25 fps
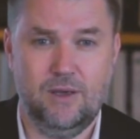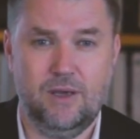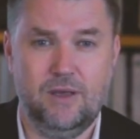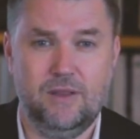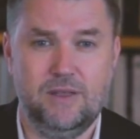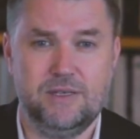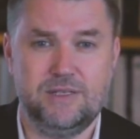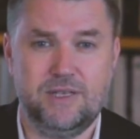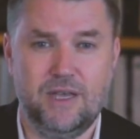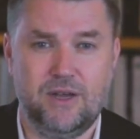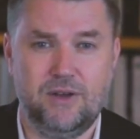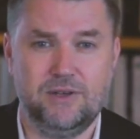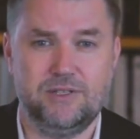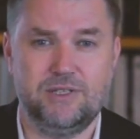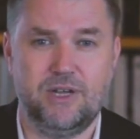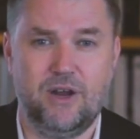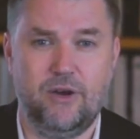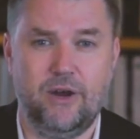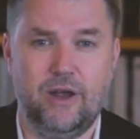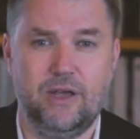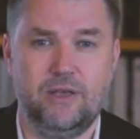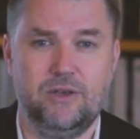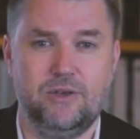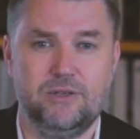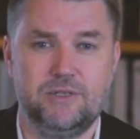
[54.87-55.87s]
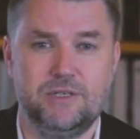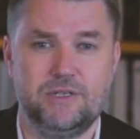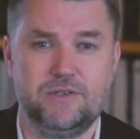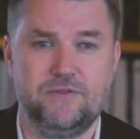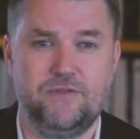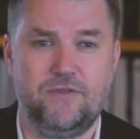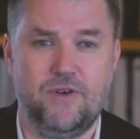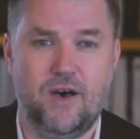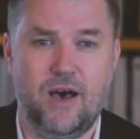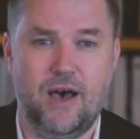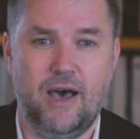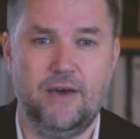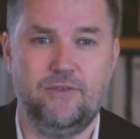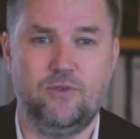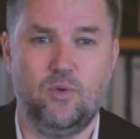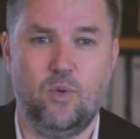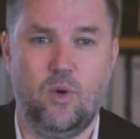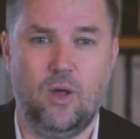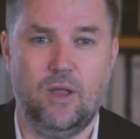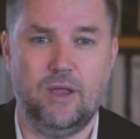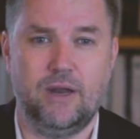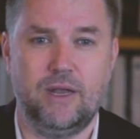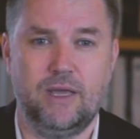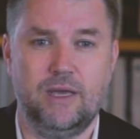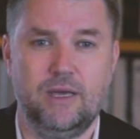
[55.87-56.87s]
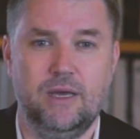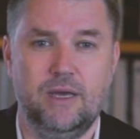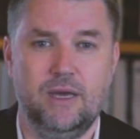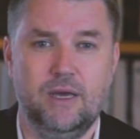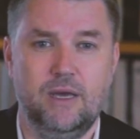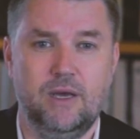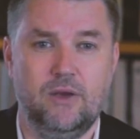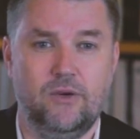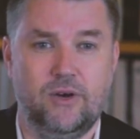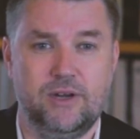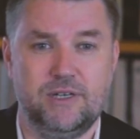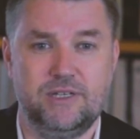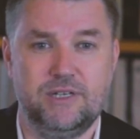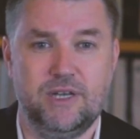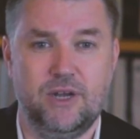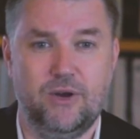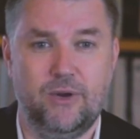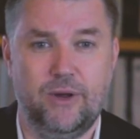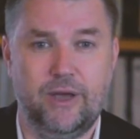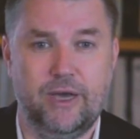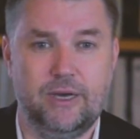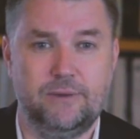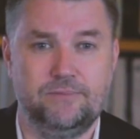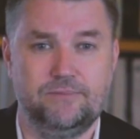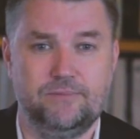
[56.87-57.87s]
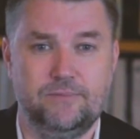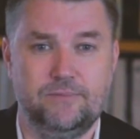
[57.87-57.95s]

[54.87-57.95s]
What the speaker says: The Secretariat uses 5 quality criteria: